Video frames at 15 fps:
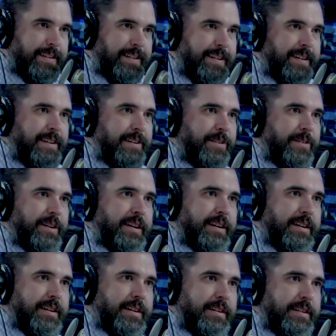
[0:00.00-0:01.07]

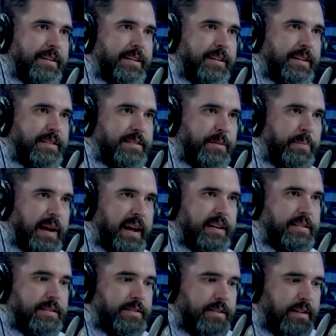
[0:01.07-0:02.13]
is the
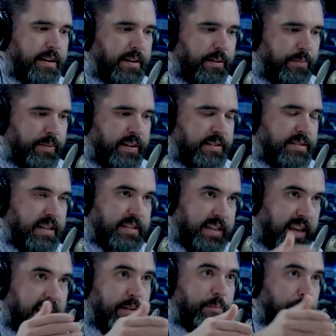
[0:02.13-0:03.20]
passage. It says,
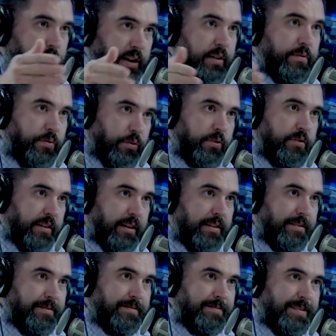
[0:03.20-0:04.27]
it bringeth forth sin.
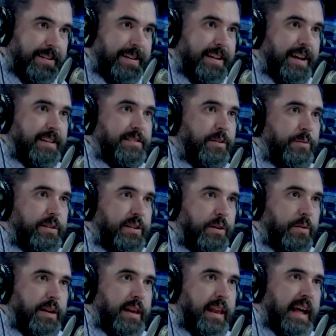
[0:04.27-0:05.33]
And so when
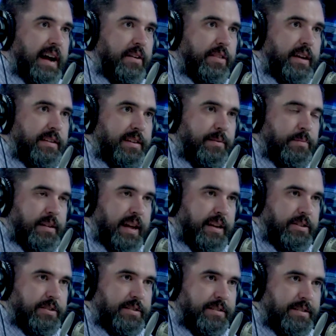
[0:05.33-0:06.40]
you allow that
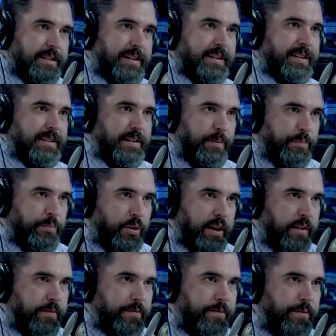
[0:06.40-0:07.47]
temptation to
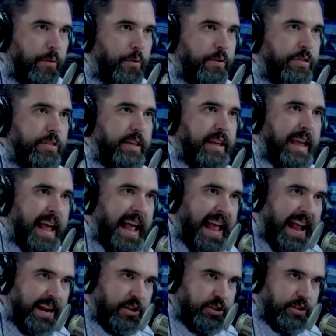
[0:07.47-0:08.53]
bring forth the
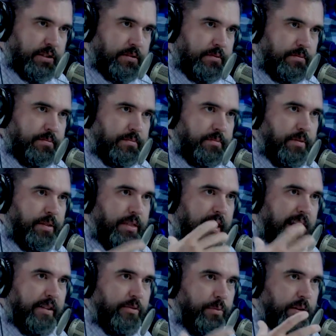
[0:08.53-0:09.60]
action,
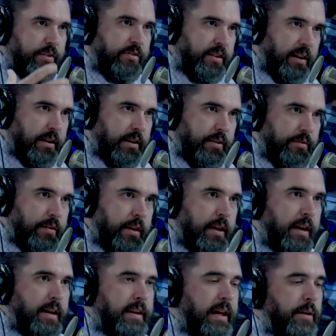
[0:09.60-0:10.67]
that's where sin is.
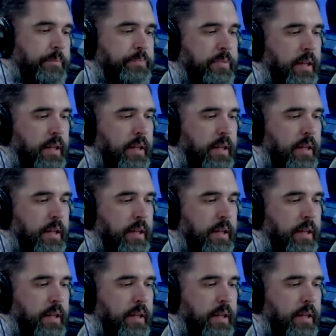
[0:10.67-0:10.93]
Now,